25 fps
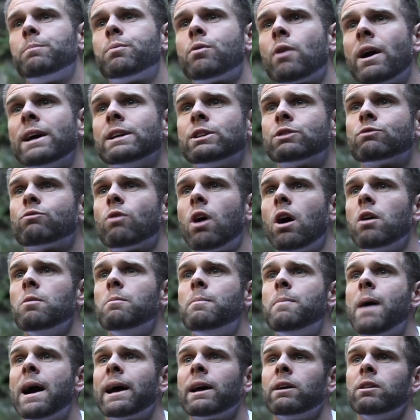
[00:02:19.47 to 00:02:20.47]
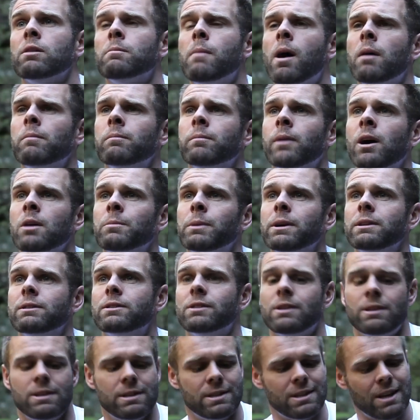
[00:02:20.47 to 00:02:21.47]
Price Robe bag at the
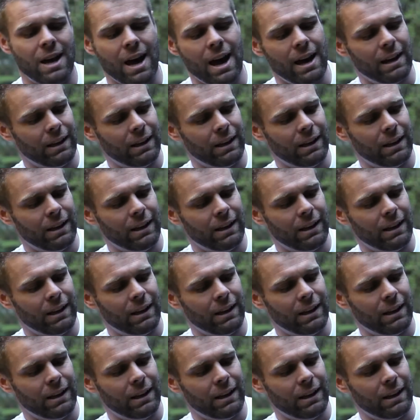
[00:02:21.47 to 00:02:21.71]
moment, and